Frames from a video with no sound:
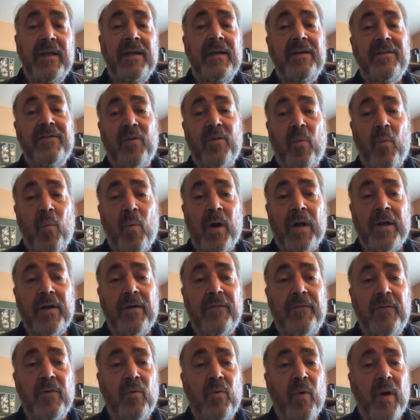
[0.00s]
is a
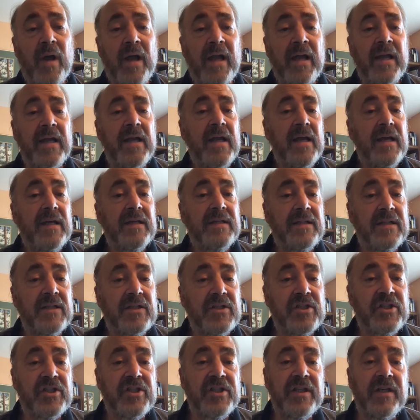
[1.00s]
wonderful way to
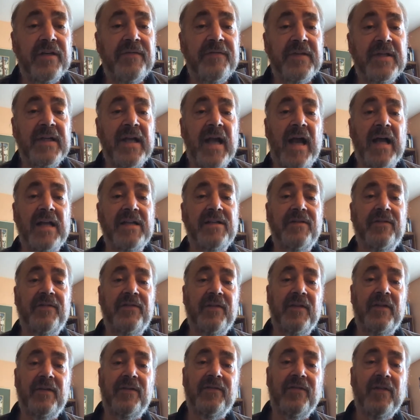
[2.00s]
shift
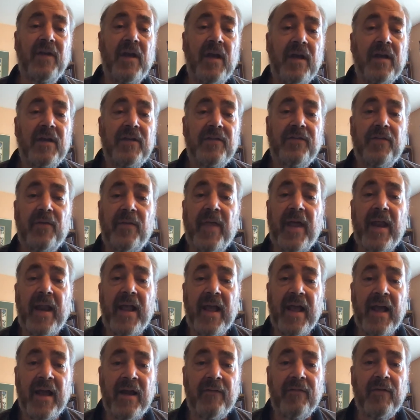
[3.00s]
consciousness so that
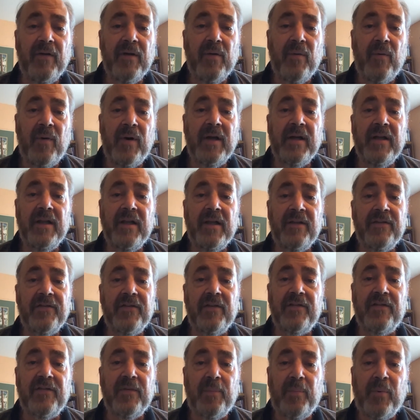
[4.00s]
everyone is a
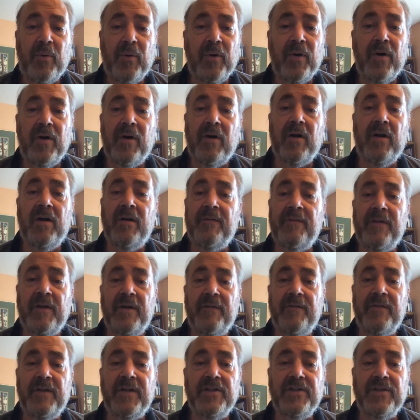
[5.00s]
supporter of your
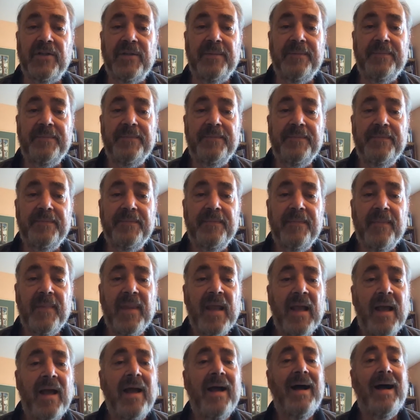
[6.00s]
vision.
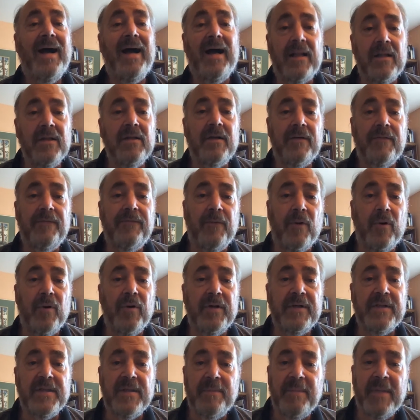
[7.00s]
I look
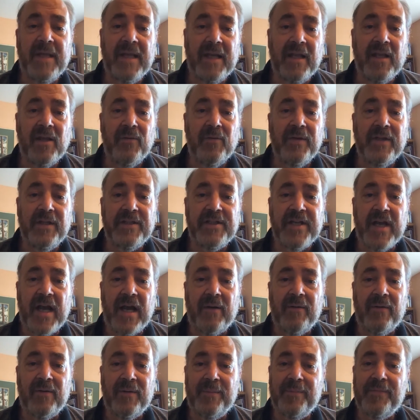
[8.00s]
forward to meeting you in the
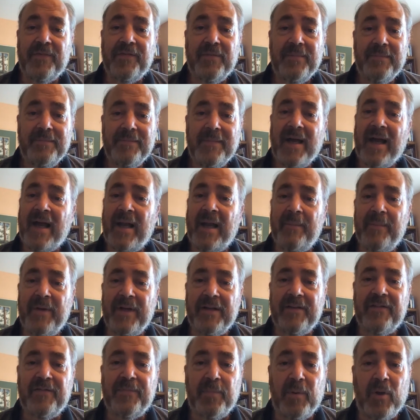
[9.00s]
chat rooms. I'm an
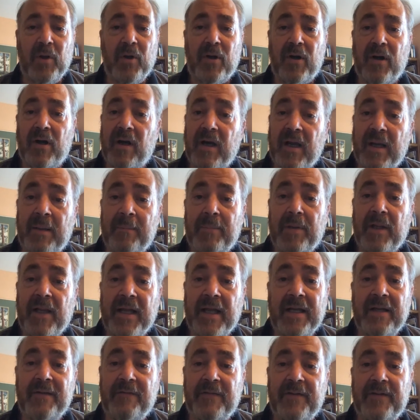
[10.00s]
explorer and
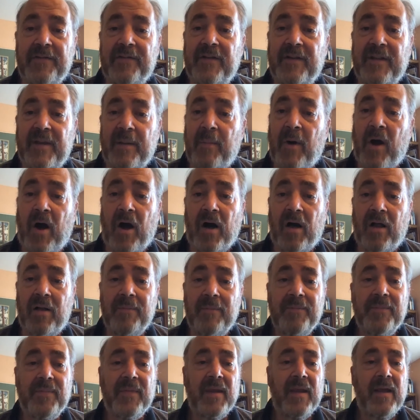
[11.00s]
plan to visit them all.
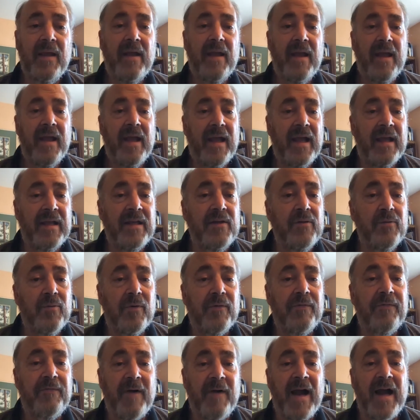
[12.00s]
And you will
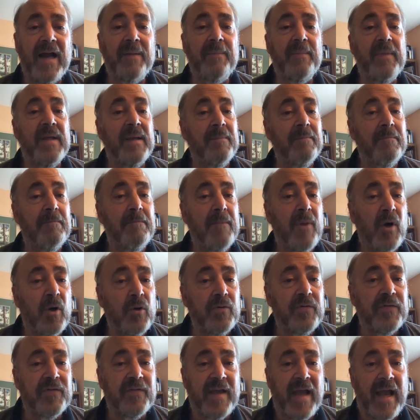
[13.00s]
find me
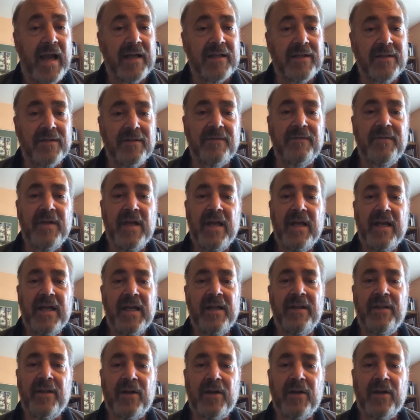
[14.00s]
most active in the